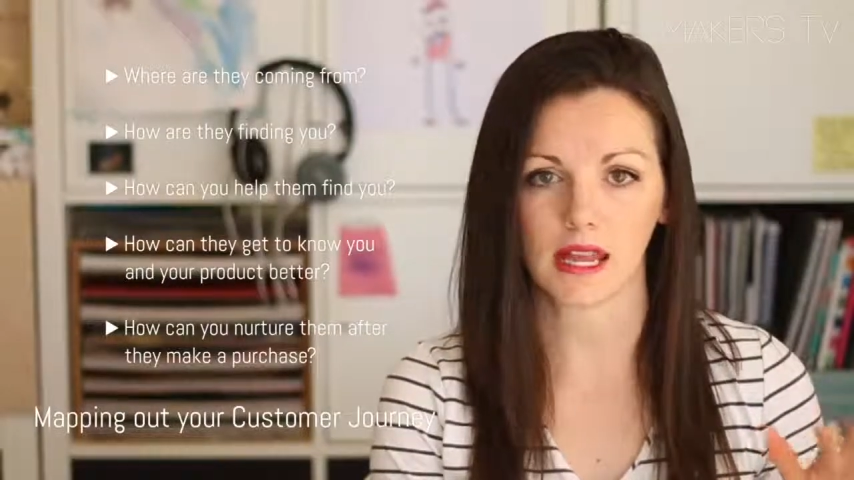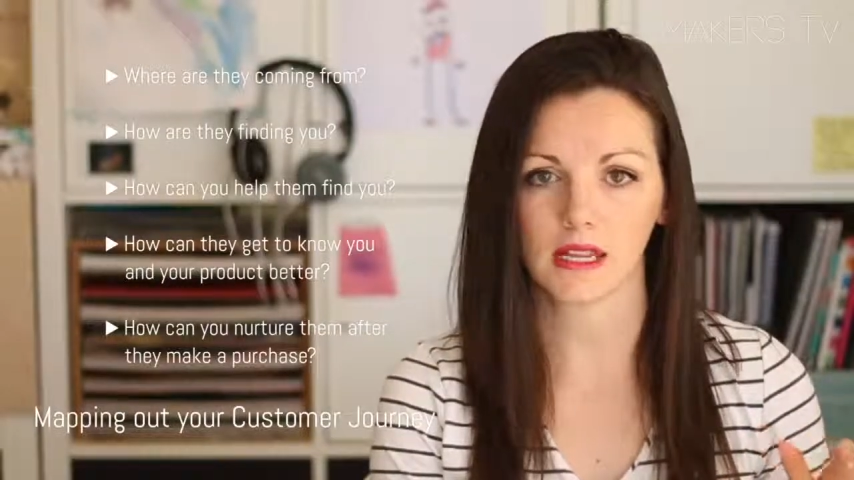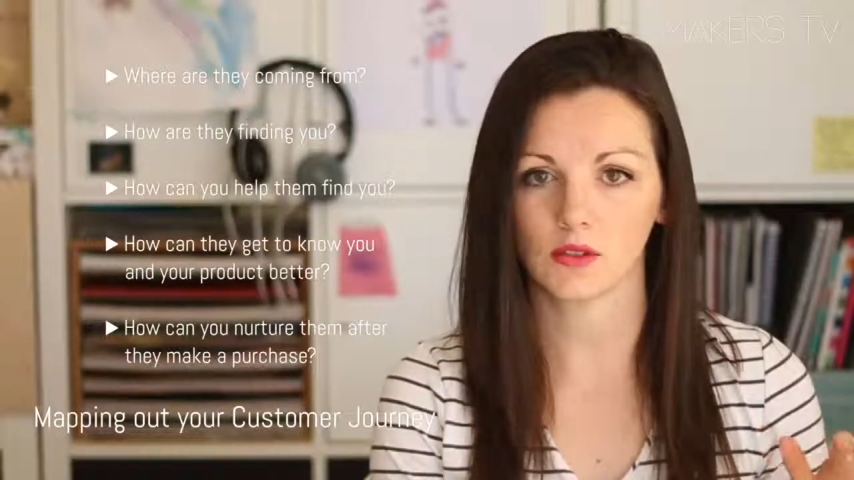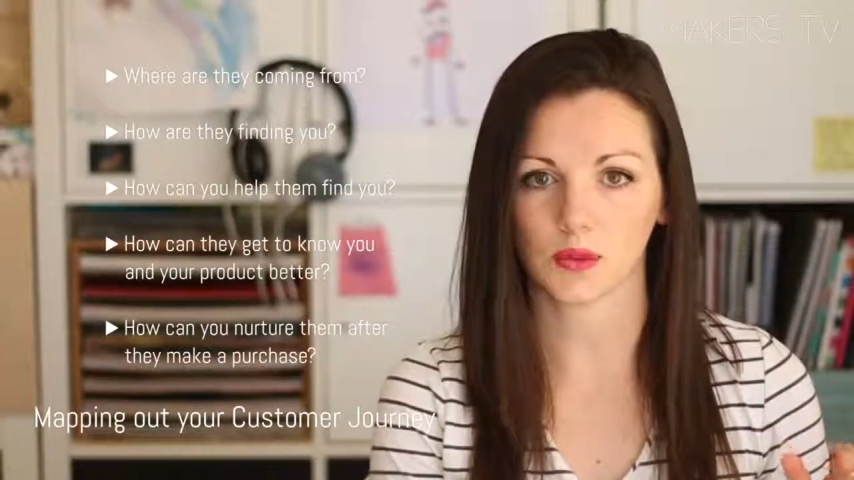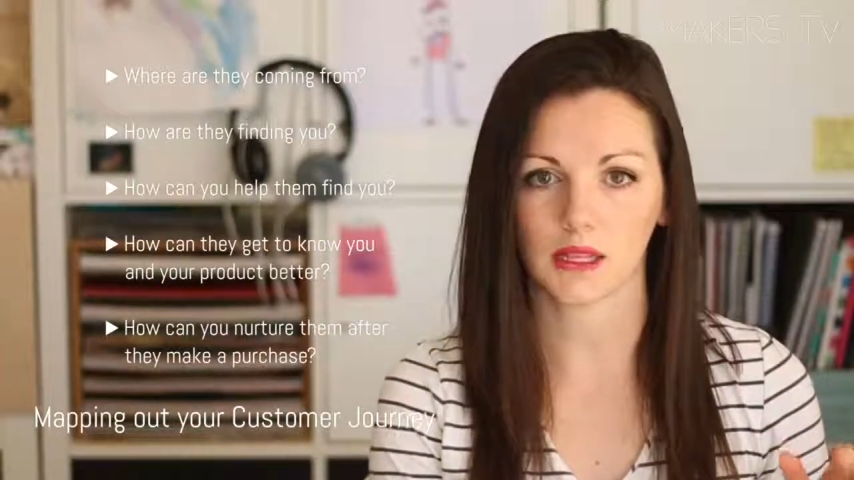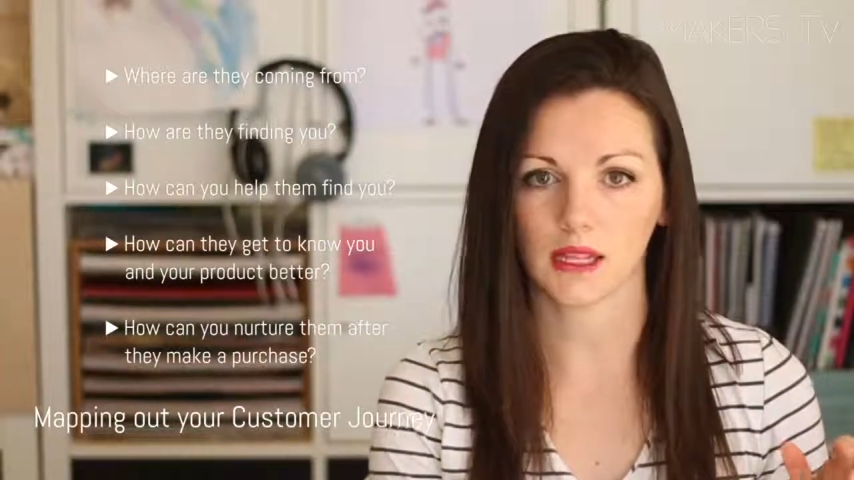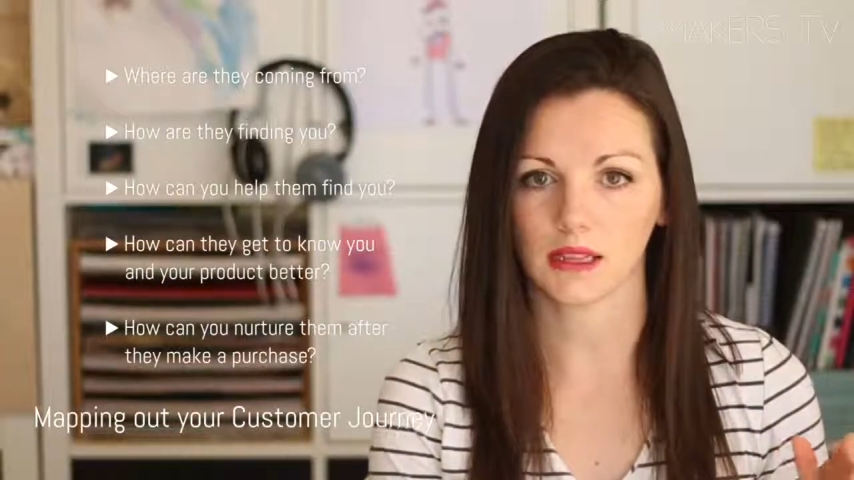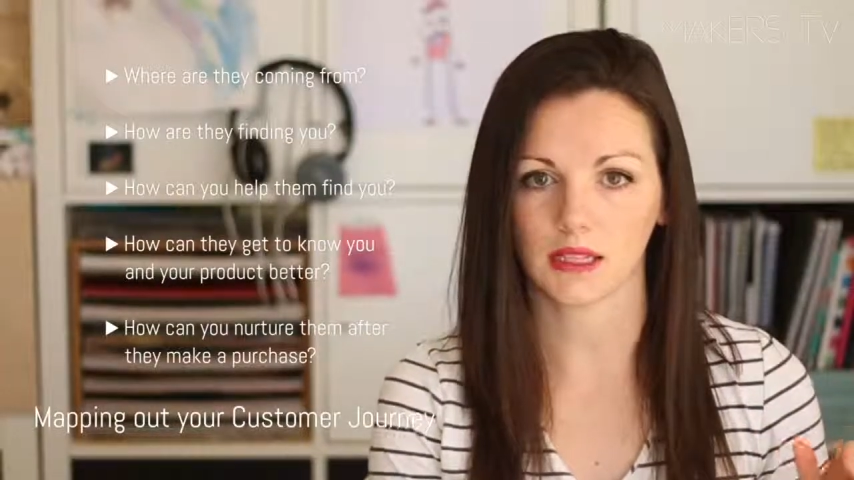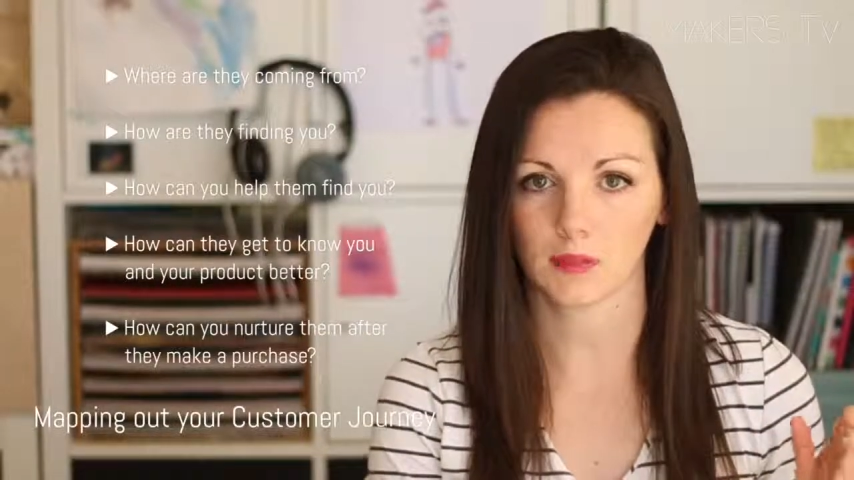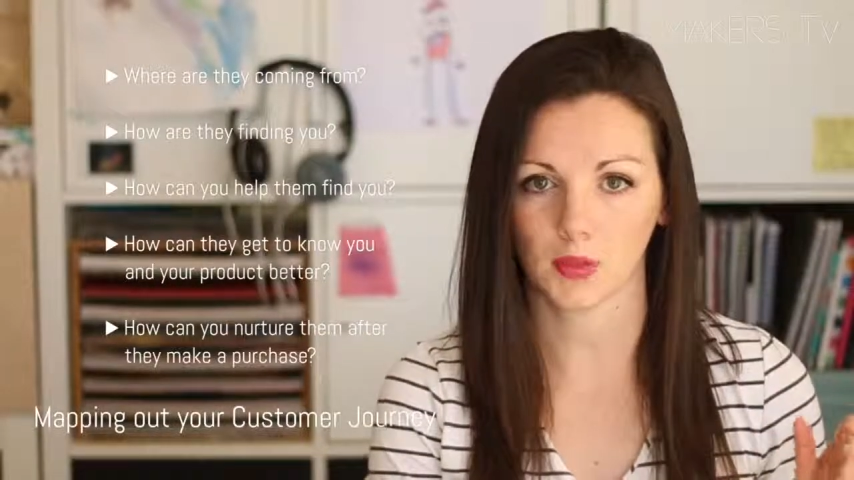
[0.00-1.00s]
end when they
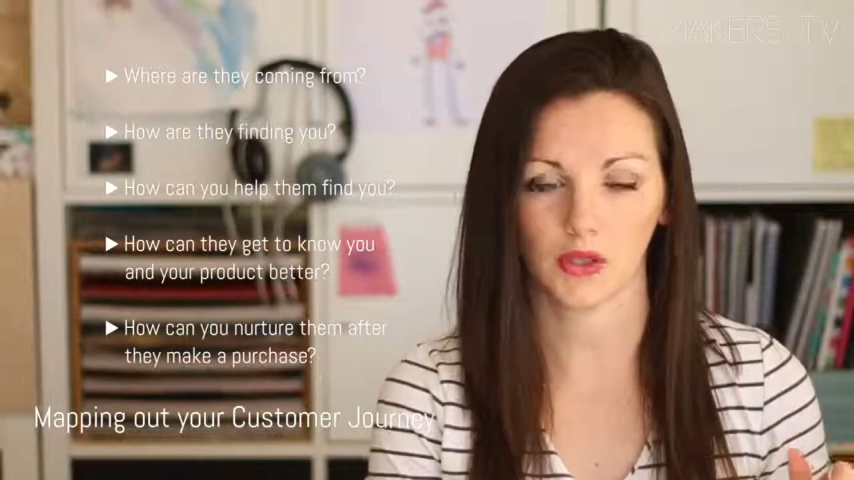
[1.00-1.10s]
click